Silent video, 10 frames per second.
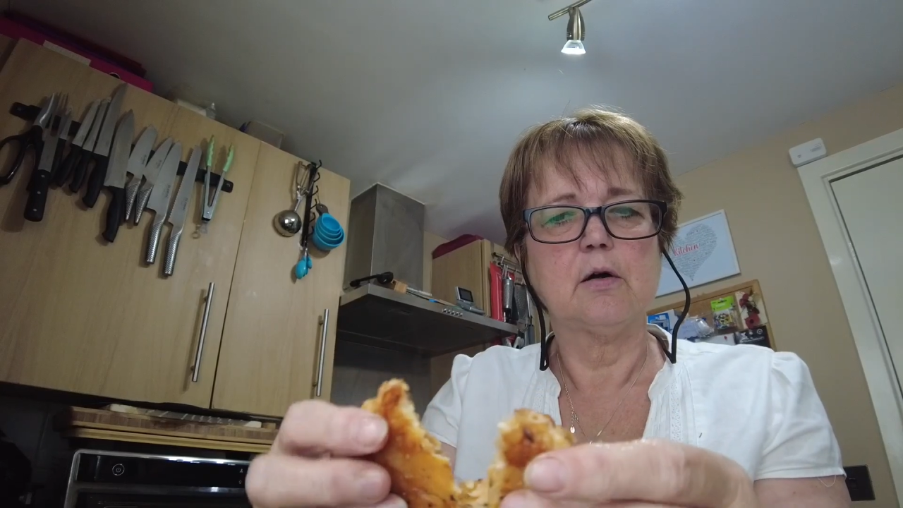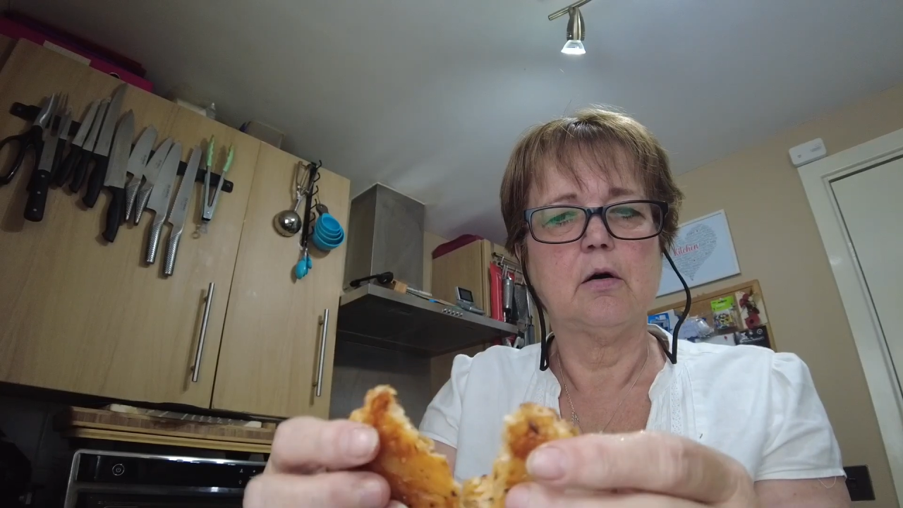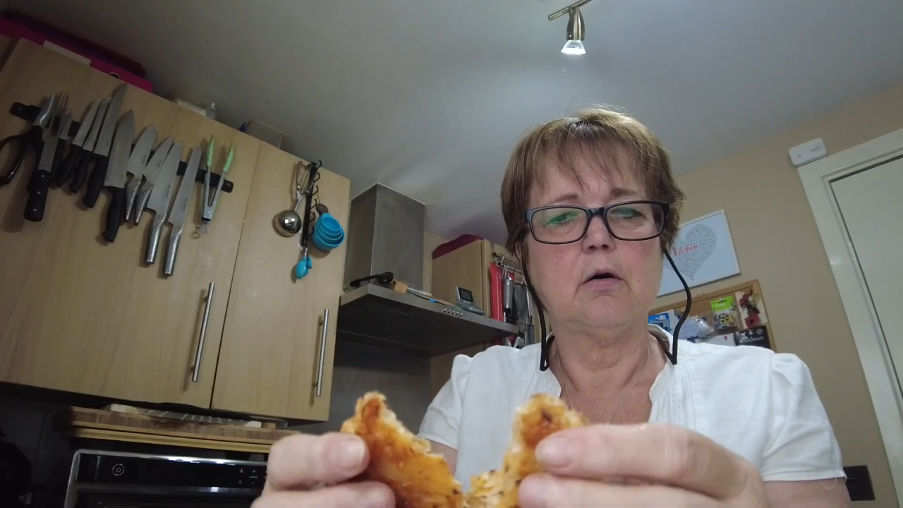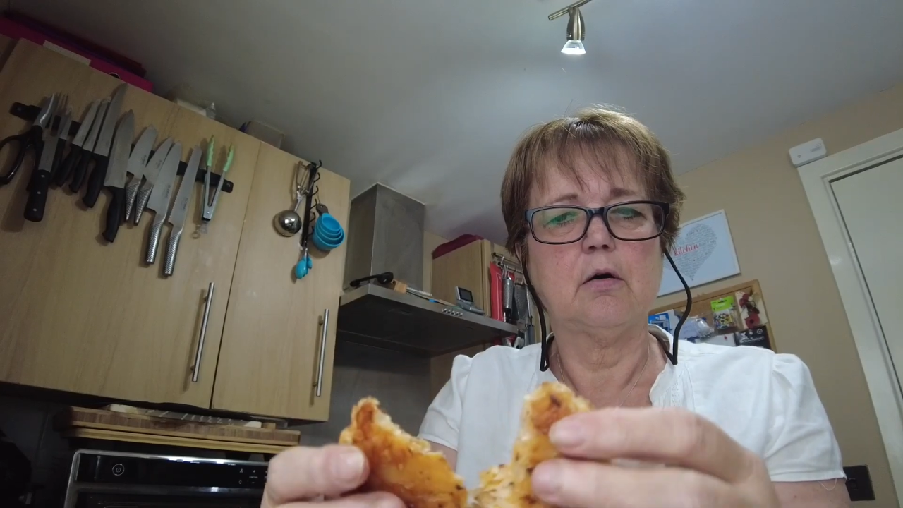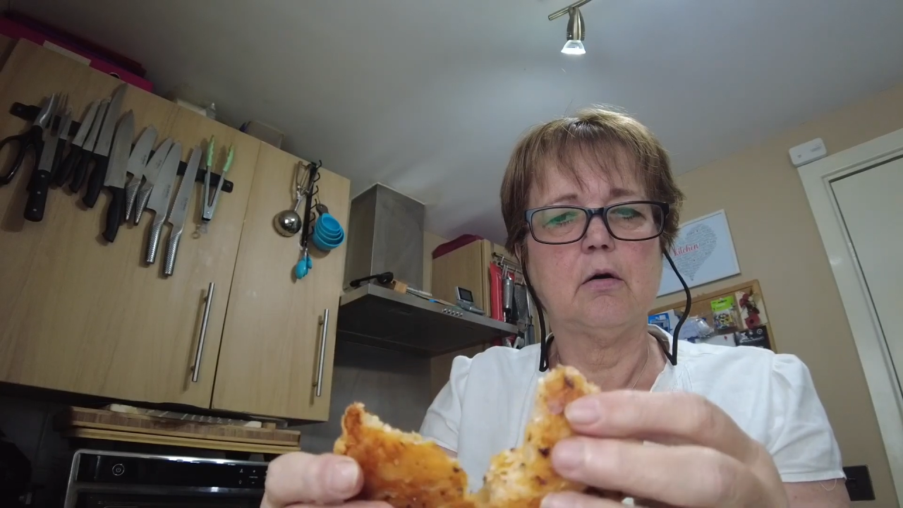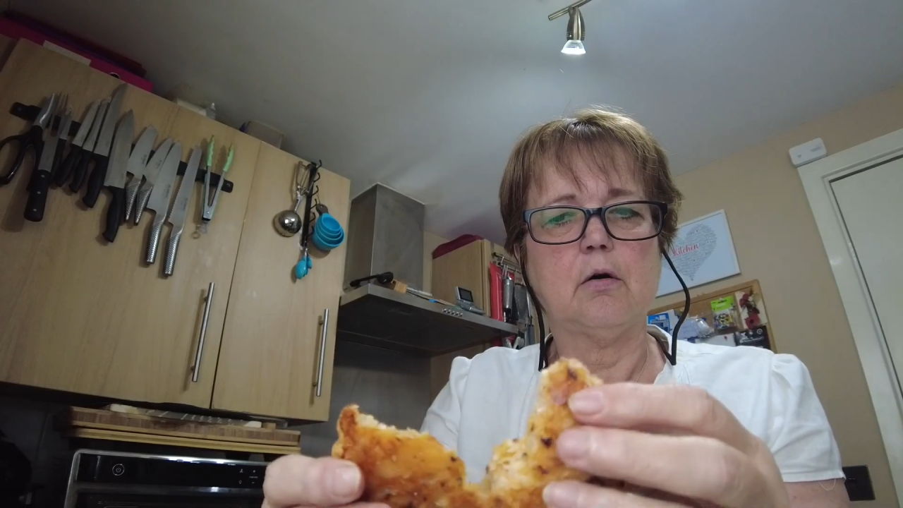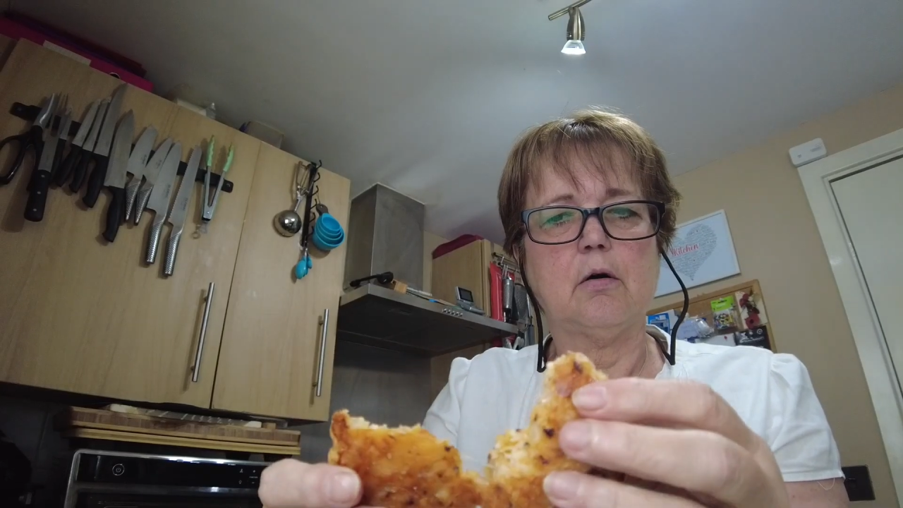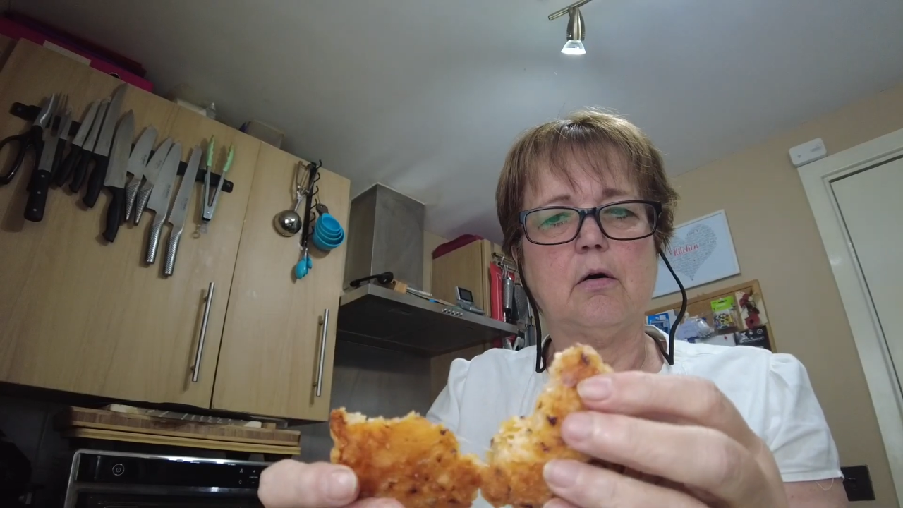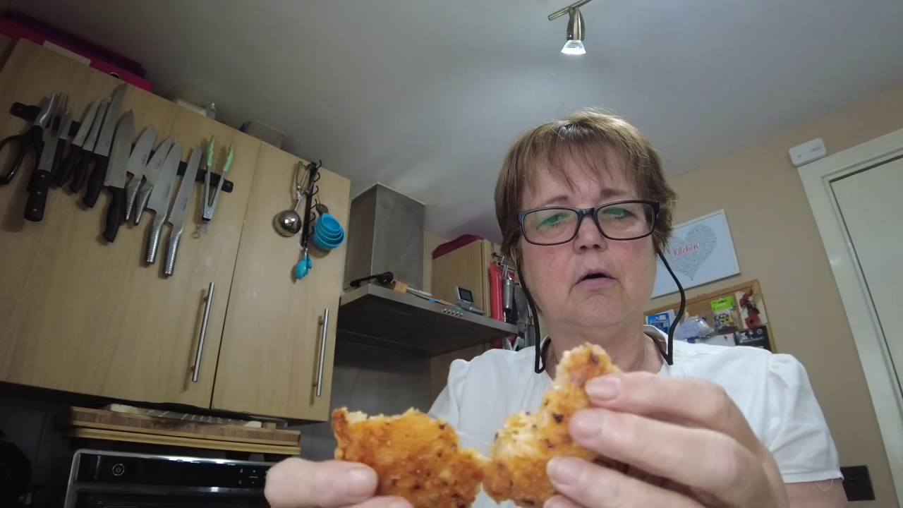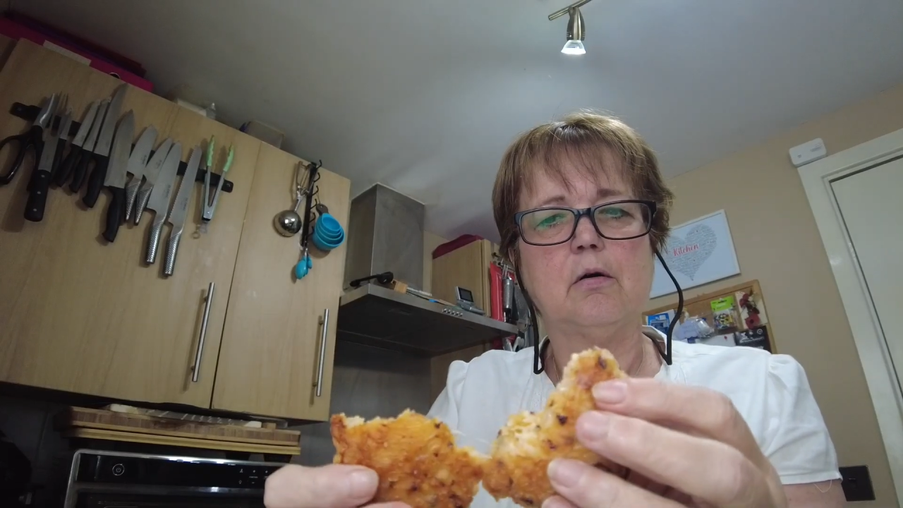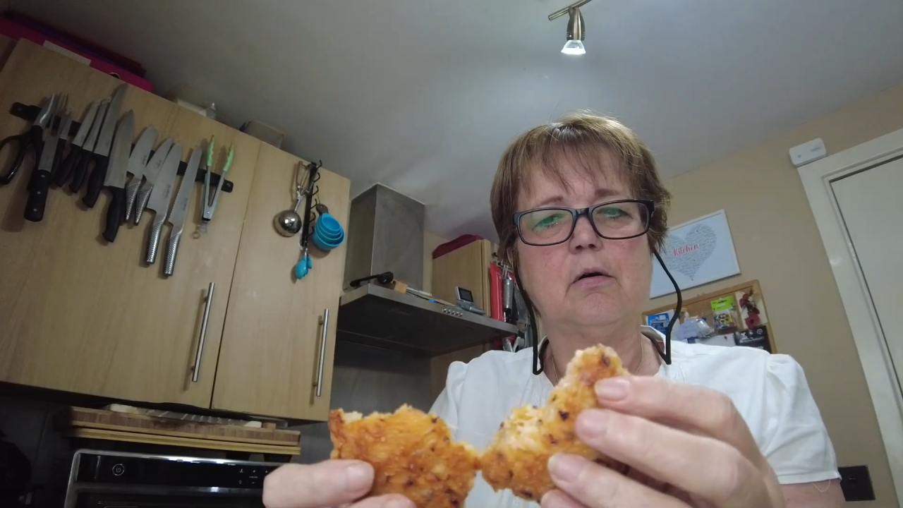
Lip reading: Oh,